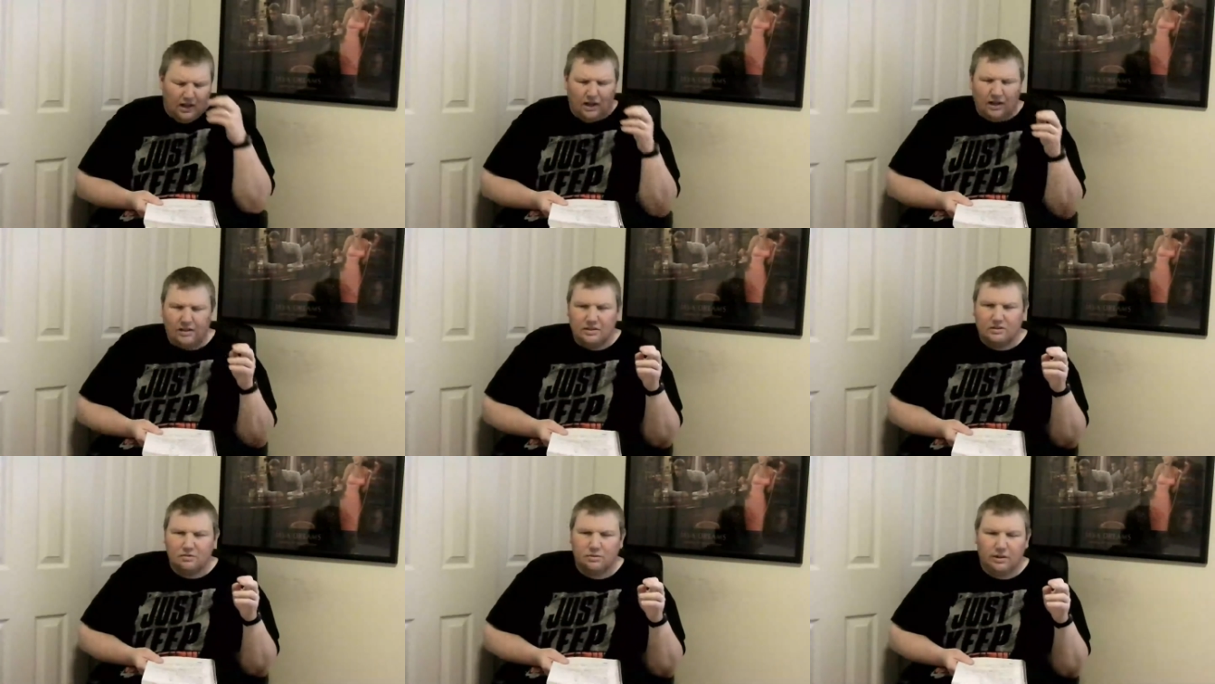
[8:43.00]

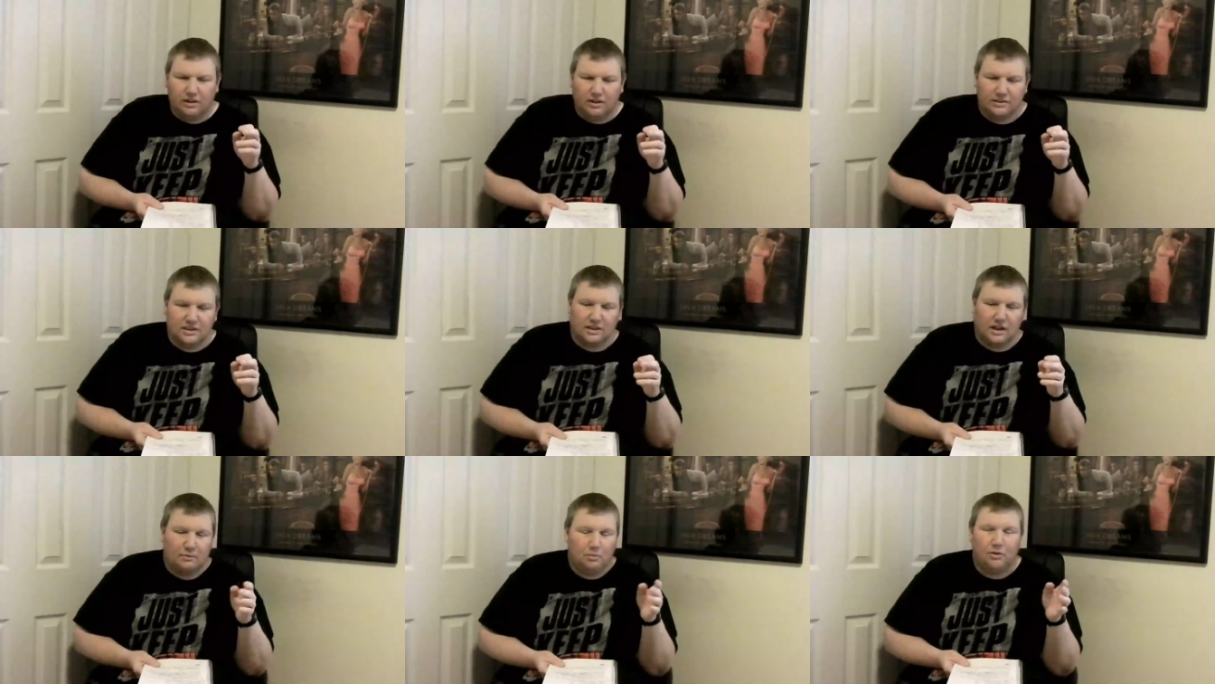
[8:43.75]
And he's like,
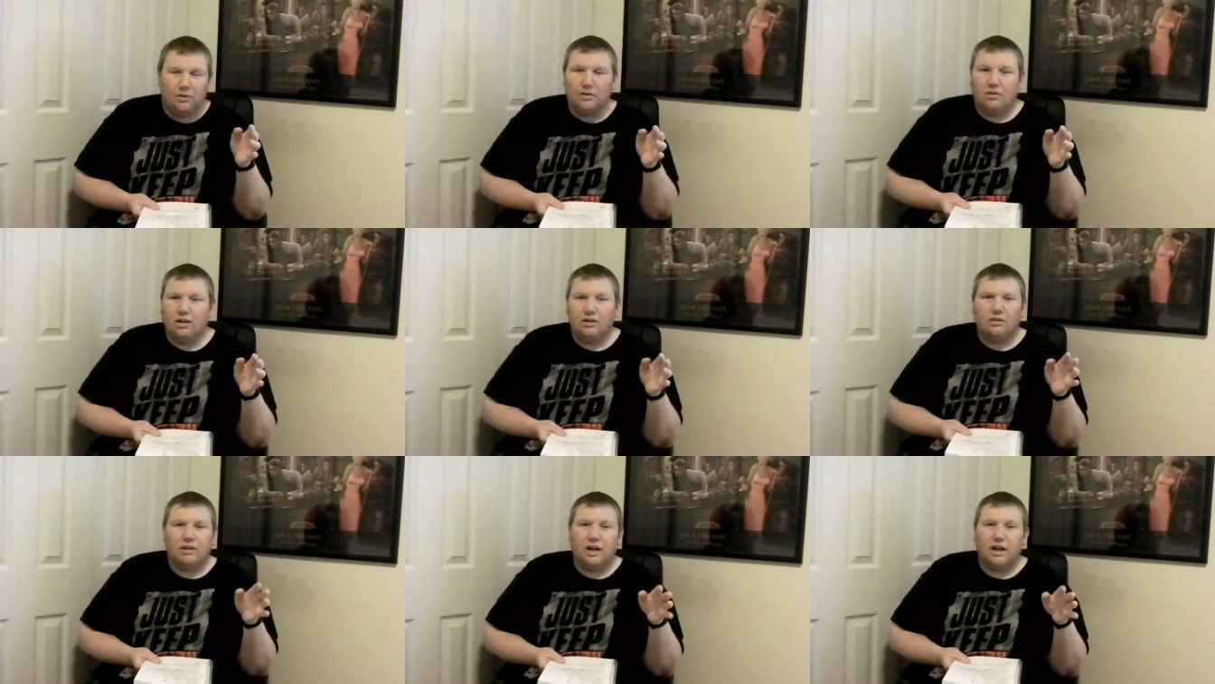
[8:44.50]
I'm gonna do it, I
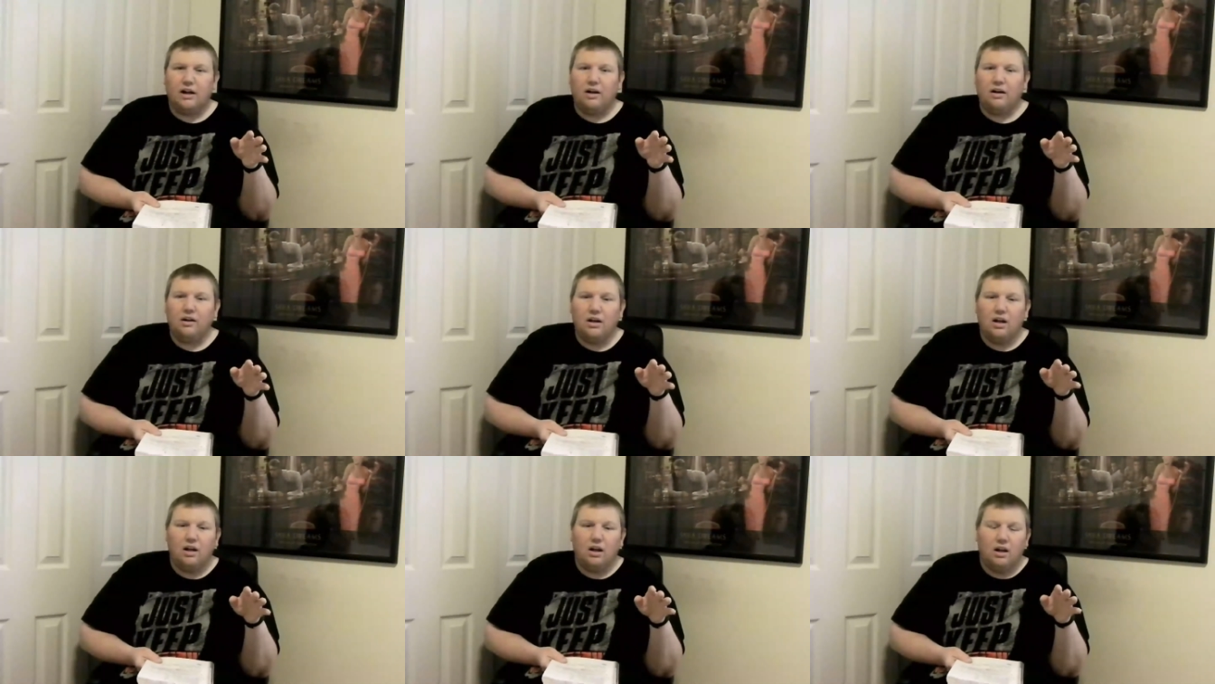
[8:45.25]
don't care.
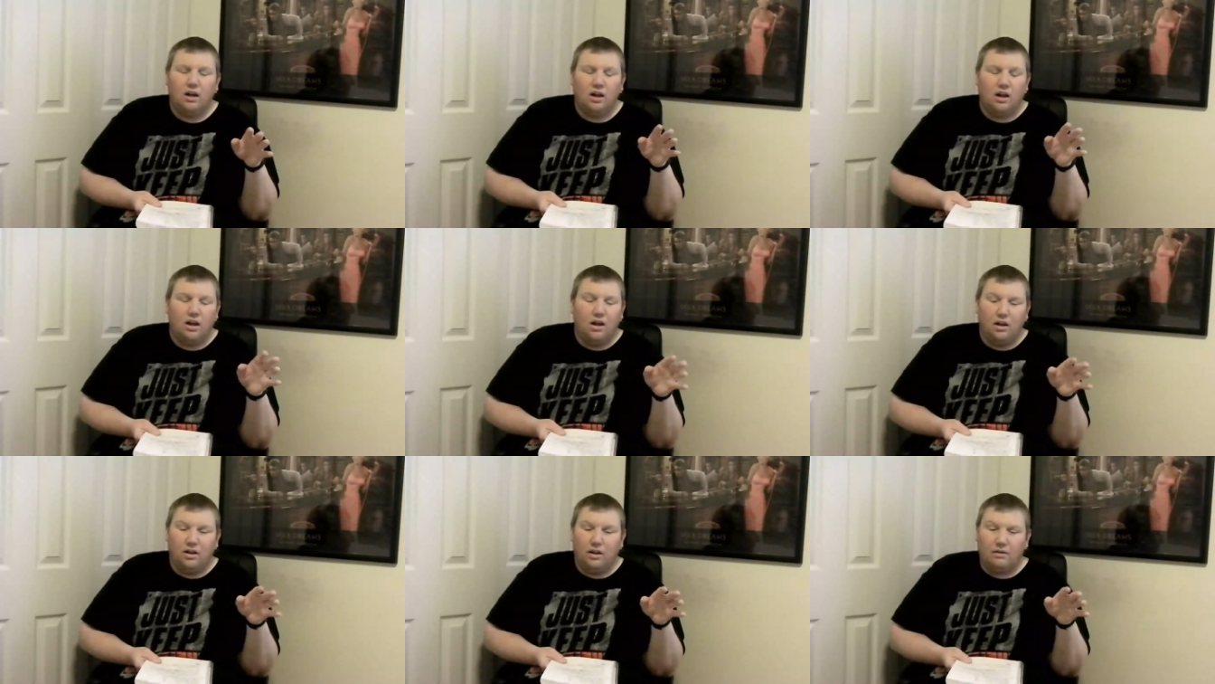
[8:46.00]

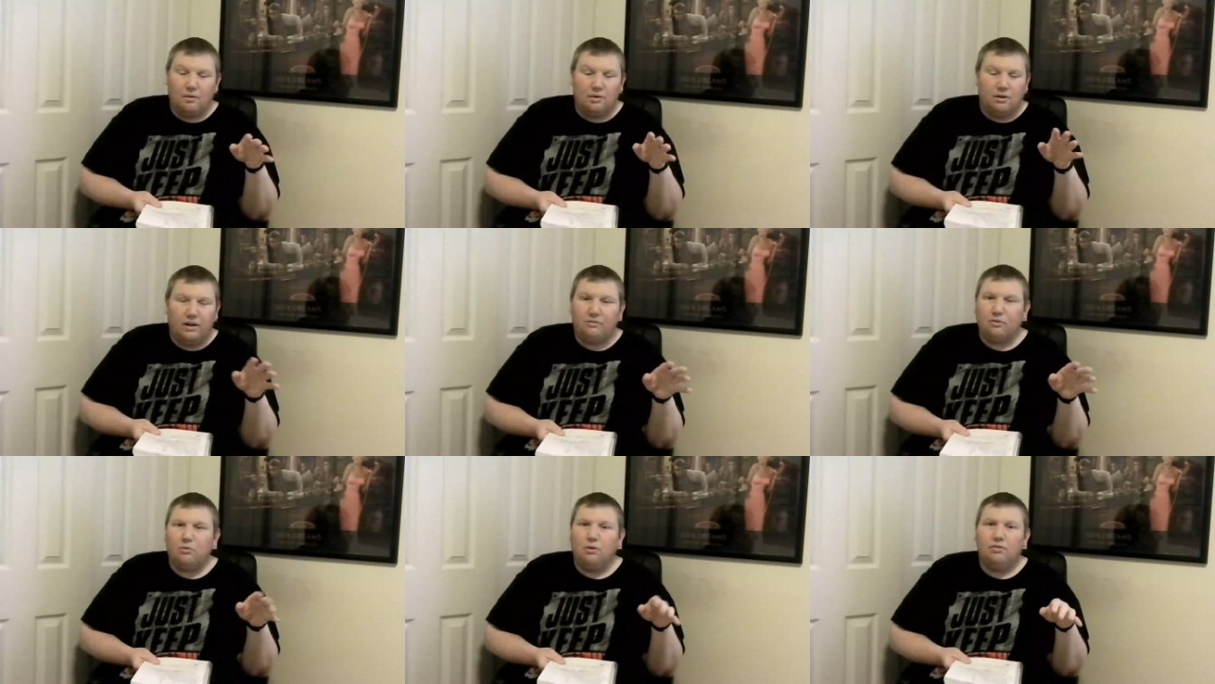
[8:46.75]
You know, I'm only
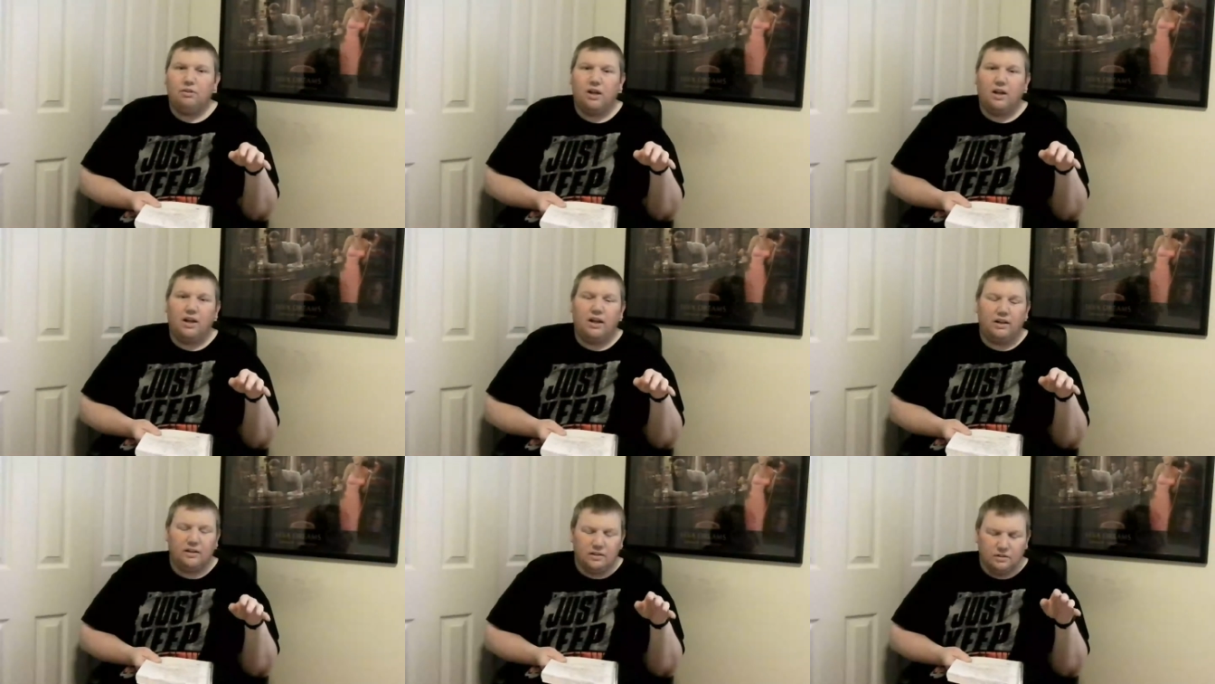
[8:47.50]
after one
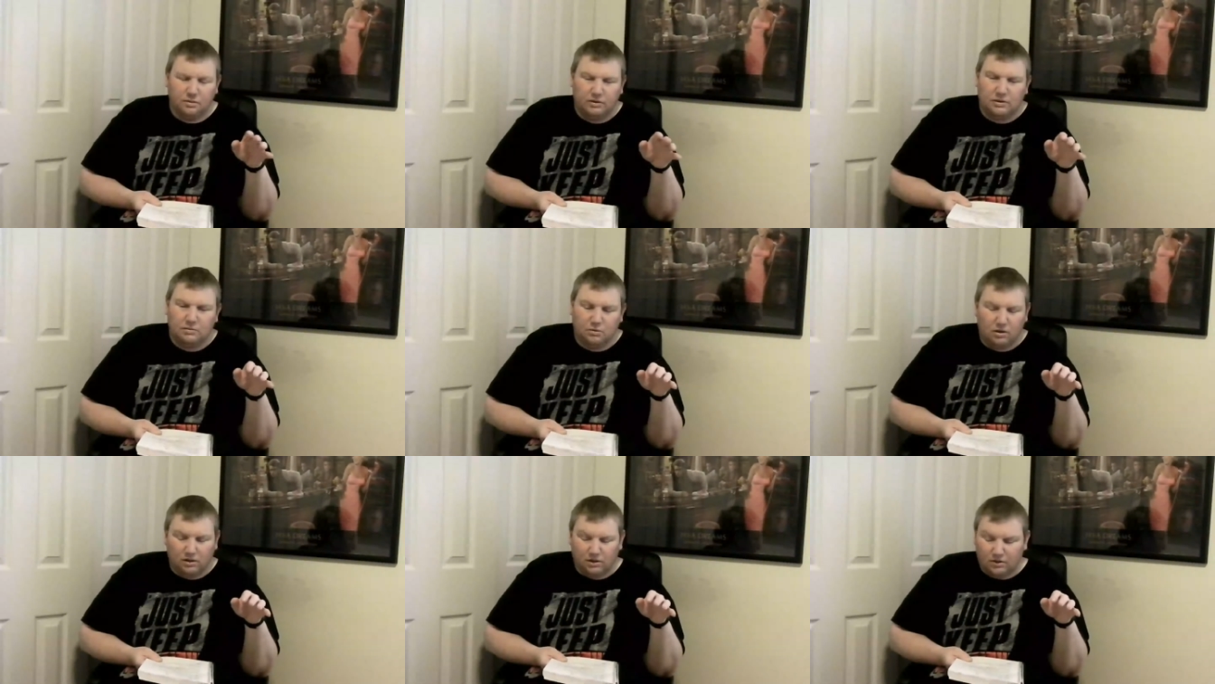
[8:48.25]
thing. Red
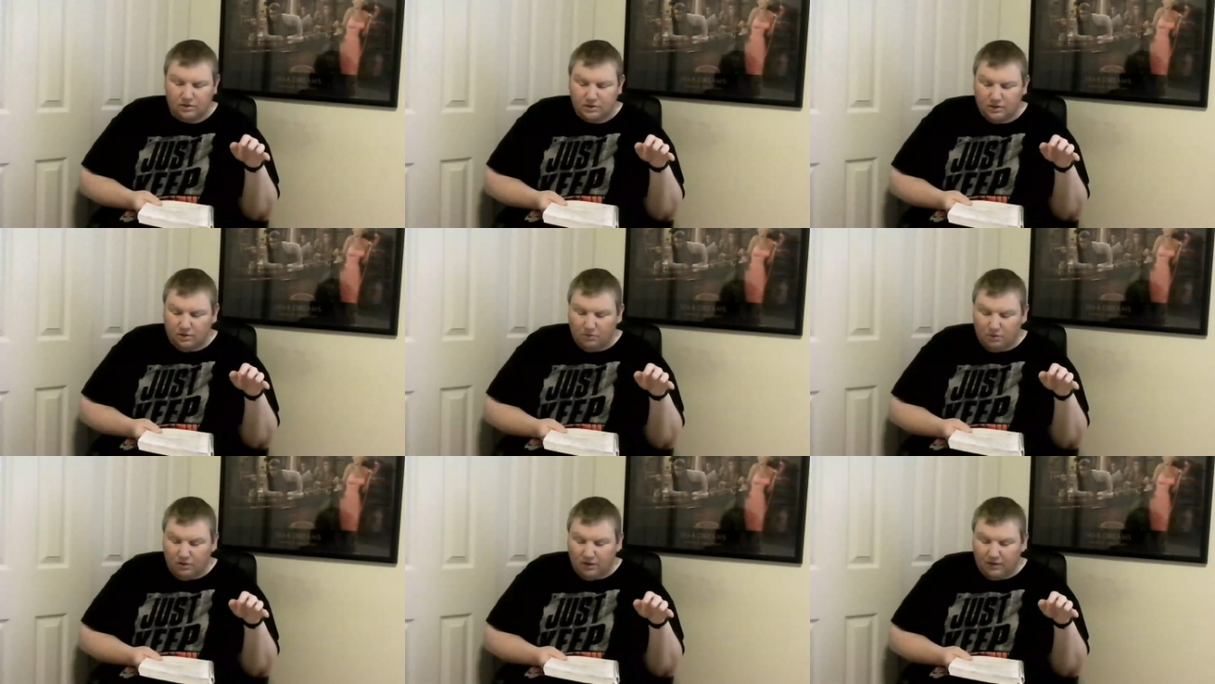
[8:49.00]
Swan goes, you know
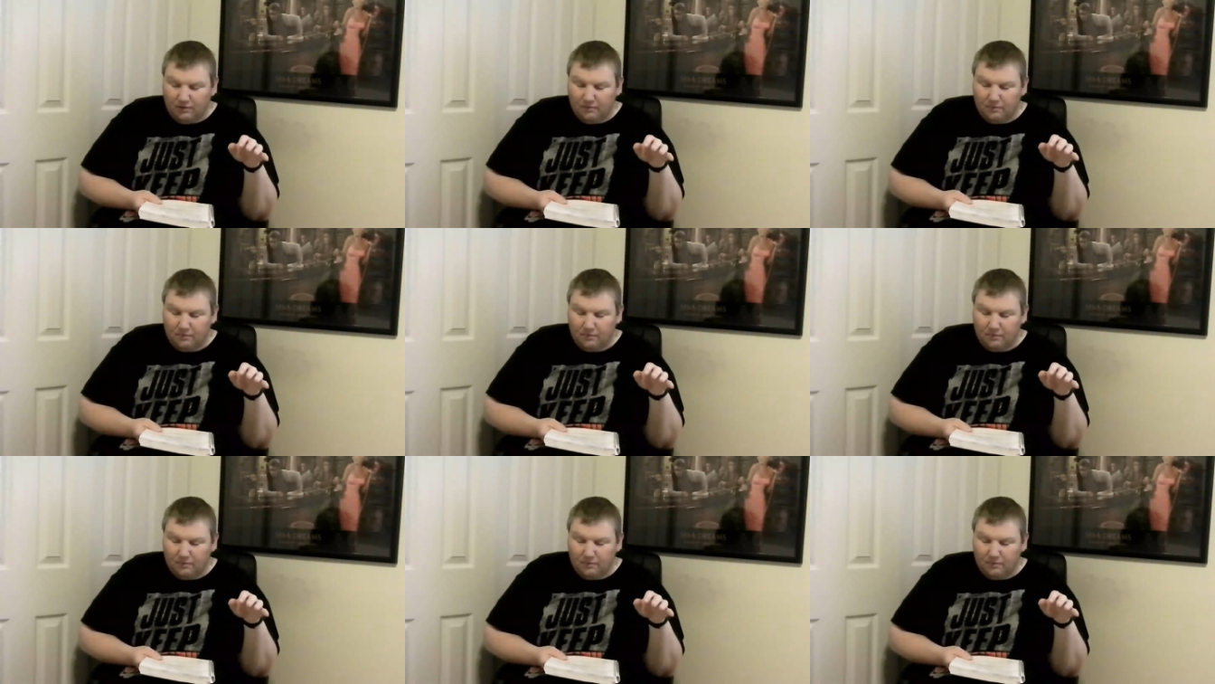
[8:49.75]
what?